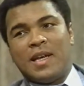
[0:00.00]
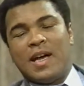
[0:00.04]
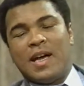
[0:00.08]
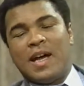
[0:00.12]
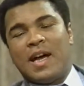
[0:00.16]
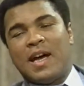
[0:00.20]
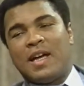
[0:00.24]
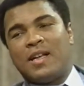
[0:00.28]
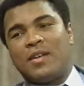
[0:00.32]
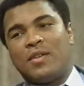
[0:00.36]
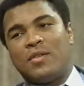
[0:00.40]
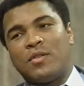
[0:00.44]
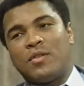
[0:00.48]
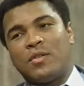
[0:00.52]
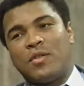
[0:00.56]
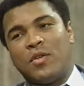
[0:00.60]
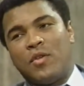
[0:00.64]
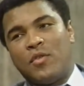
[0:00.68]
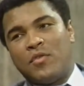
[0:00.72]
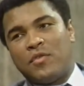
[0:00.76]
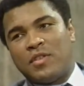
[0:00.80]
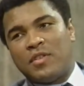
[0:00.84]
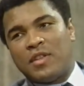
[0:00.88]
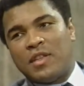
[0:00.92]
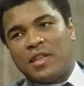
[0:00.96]
I don't
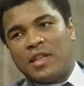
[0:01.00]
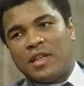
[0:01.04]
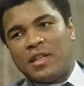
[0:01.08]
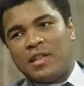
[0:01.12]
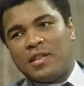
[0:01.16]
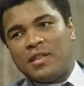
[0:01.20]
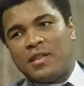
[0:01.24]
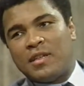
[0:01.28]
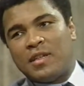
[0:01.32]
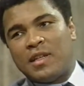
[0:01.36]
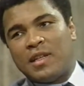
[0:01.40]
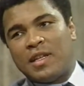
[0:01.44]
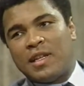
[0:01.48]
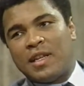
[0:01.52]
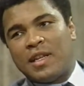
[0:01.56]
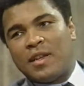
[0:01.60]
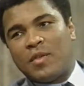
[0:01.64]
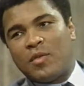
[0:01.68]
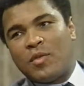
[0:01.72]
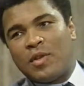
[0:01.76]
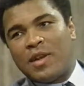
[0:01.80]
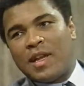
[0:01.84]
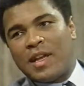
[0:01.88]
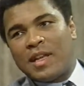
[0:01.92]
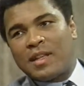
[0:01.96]
go for that, and I
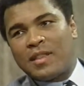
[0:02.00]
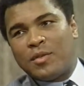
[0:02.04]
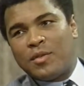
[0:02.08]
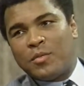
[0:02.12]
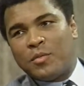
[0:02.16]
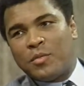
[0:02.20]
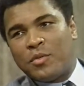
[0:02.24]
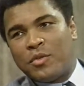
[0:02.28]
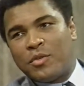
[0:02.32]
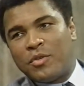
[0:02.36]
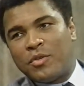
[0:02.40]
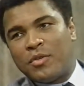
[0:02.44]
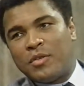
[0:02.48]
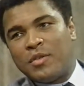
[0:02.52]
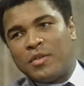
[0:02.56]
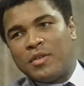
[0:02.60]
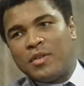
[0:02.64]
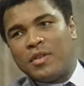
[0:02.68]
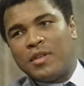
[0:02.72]
don't like the word,